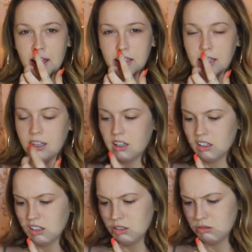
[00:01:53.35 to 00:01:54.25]

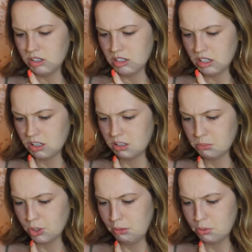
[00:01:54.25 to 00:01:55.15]
like, what is it?
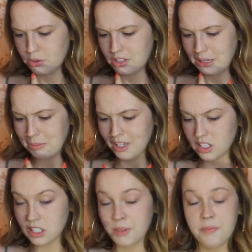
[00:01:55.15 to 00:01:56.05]
Marine Boosting
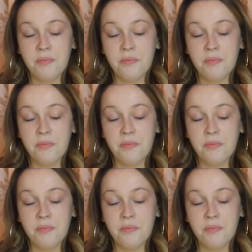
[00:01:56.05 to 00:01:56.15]
Mist.